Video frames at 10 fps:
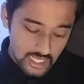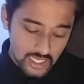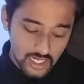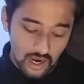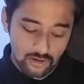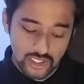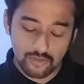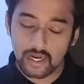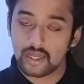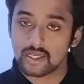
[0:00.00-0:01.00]
the ground
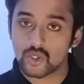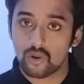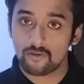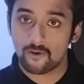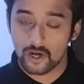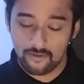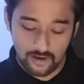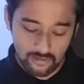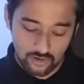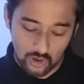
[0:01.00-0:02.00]
speed is
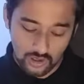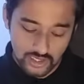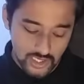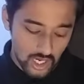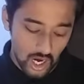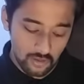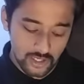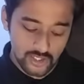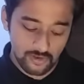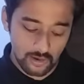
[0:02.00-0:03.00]
145 knots, how
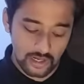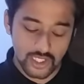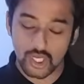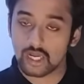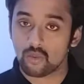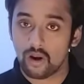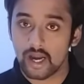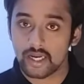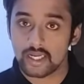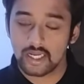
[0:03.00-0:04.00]
much fuel is
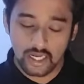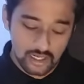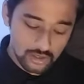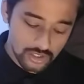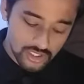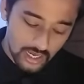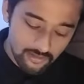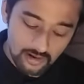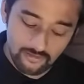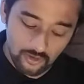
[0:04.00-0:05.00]
required to
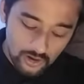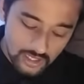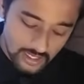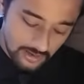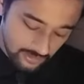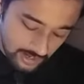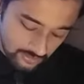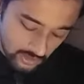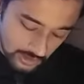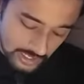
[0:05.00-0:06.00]
travel 435
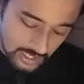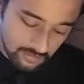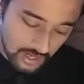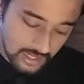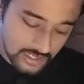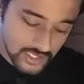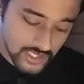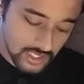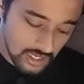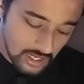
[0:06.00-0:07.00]
nautical
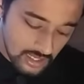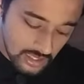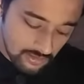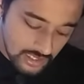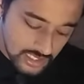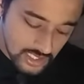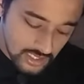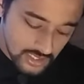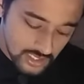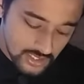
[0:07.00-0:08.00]
miles? Now
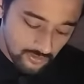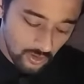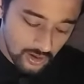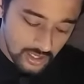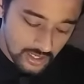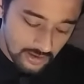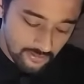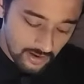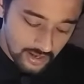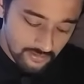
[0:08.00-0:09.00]
distance is
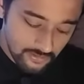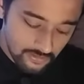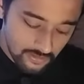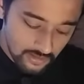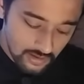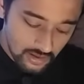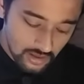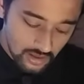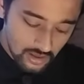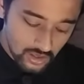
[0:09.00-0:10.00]
435
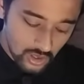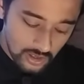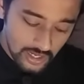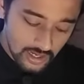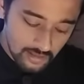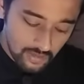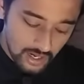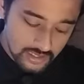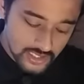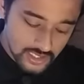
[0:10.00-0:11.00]
nautical
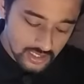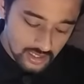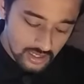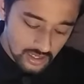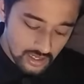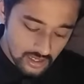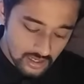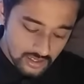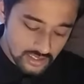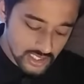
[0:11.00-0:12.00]
miles.
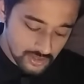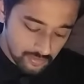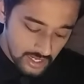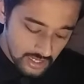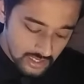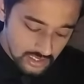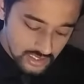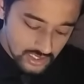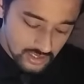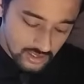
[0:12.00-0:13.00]
Speed
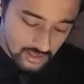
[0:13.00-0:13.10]
is